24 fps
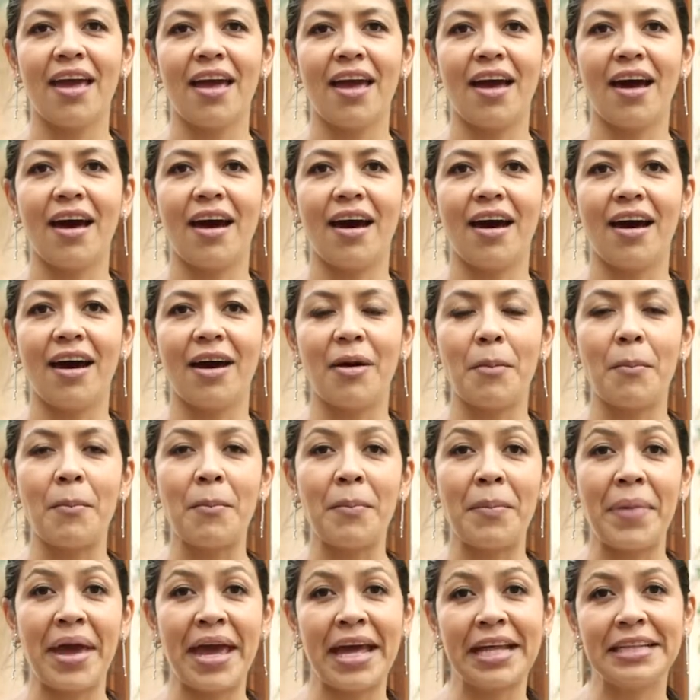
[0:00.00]

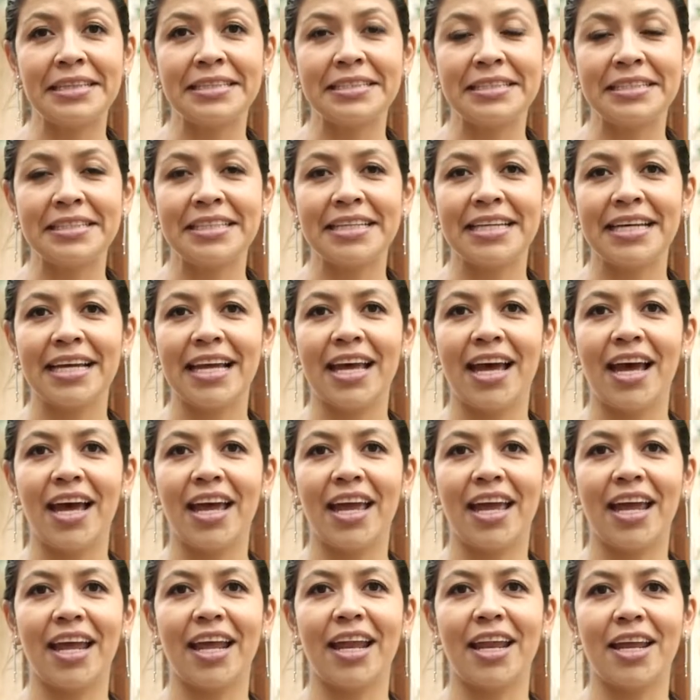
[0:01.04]
met
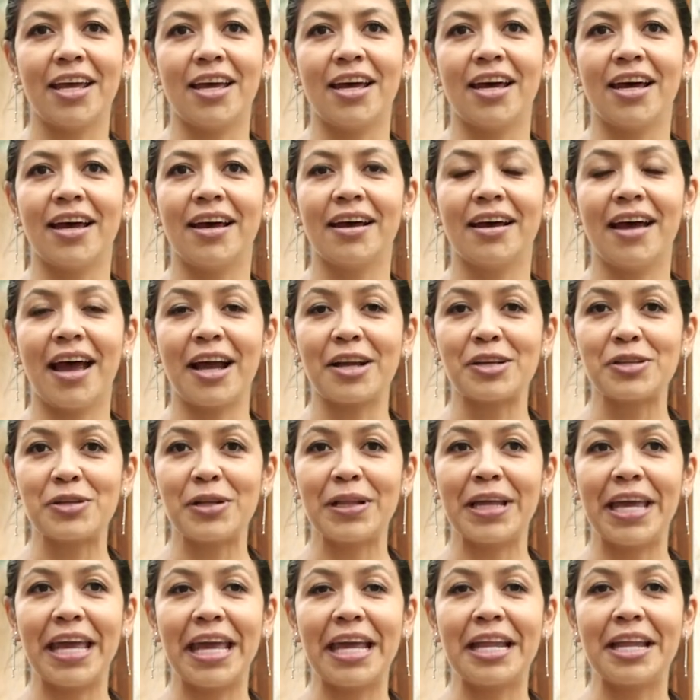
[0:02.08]

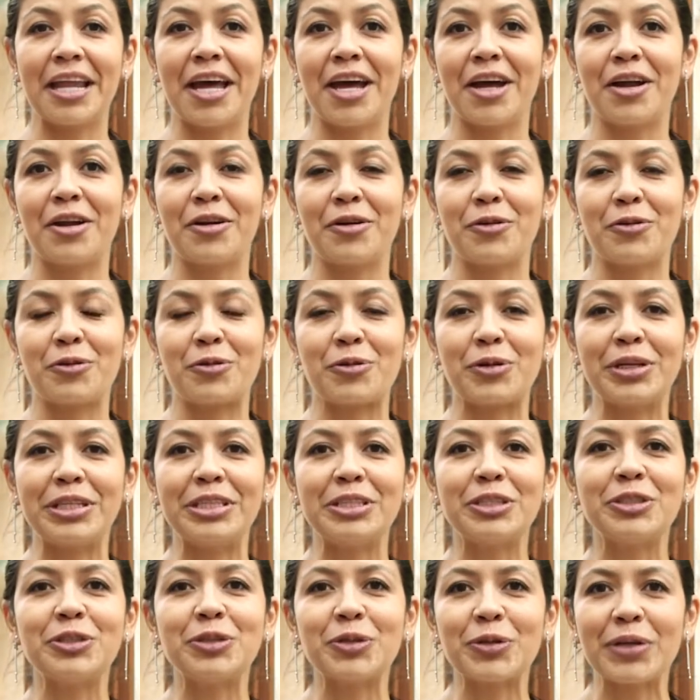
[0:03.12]
actually in a
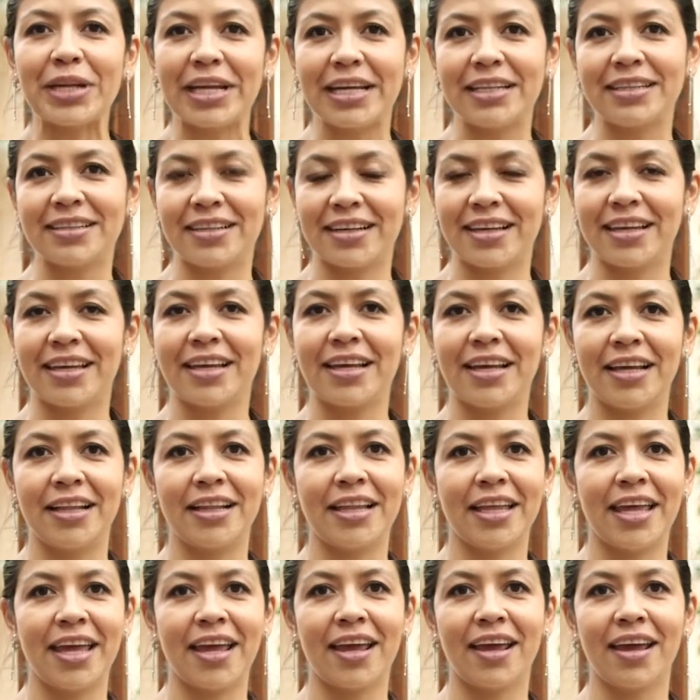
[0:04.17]
retreat, a
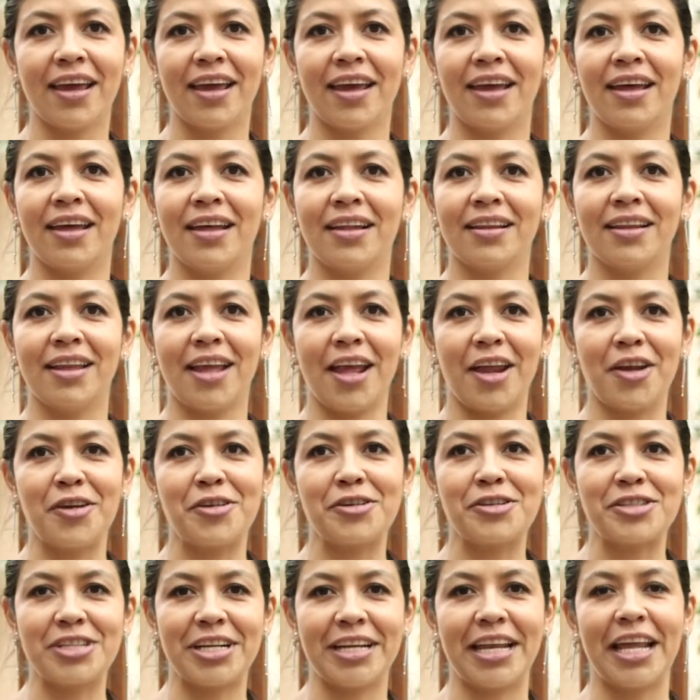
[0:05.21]
healing and
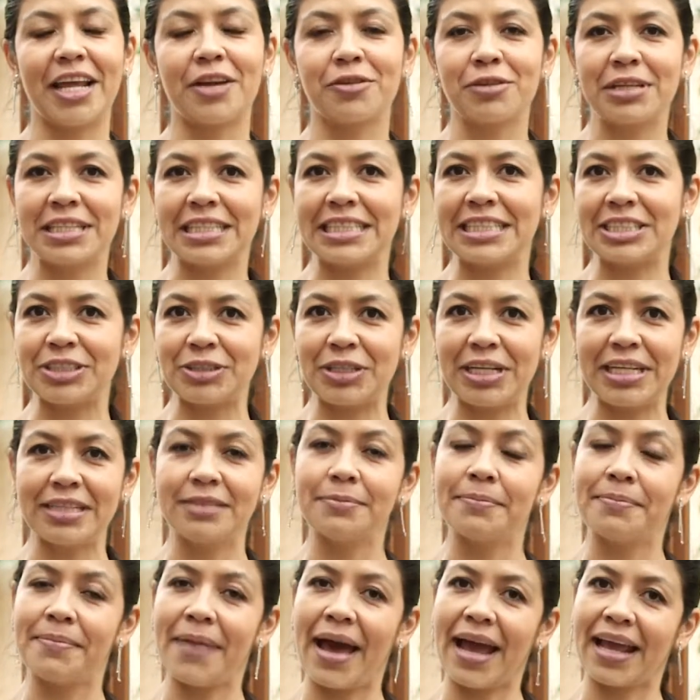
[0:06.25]
energetic
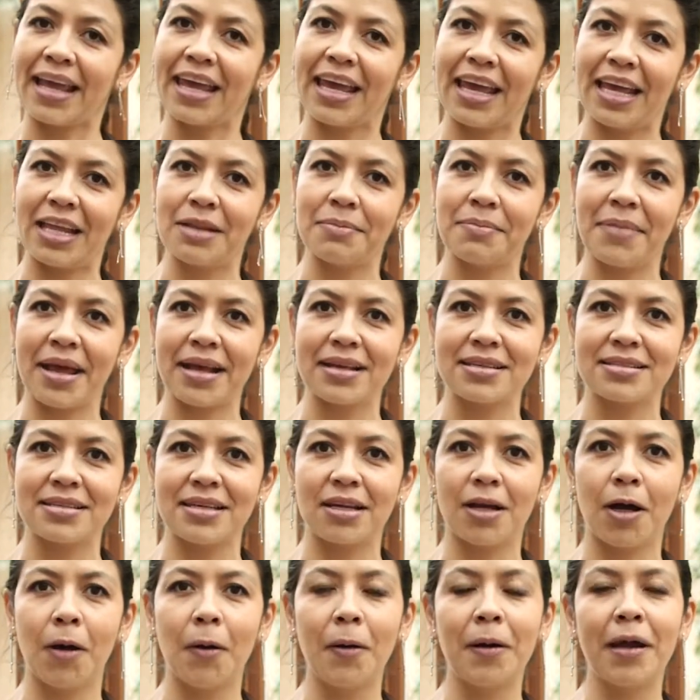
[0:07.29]
retreat back in
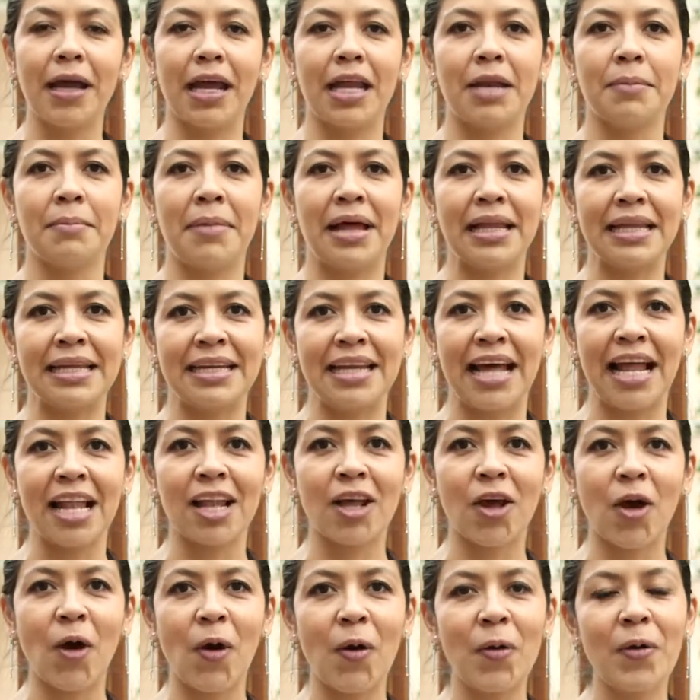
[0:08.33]
Mexico, in
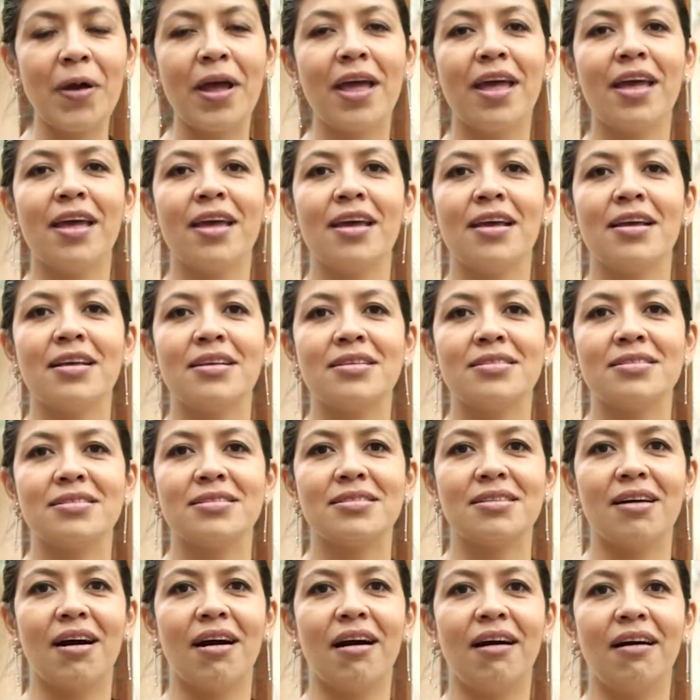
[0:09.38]
Malinalco.
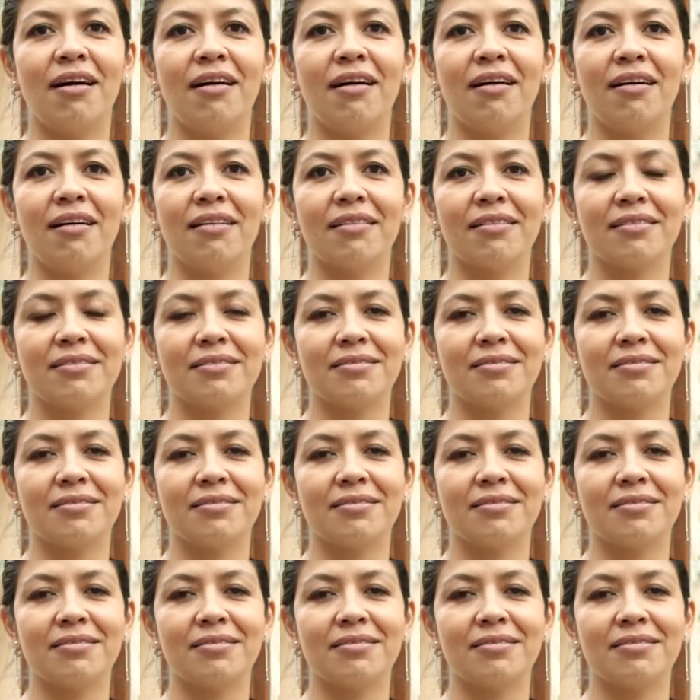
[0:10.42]
So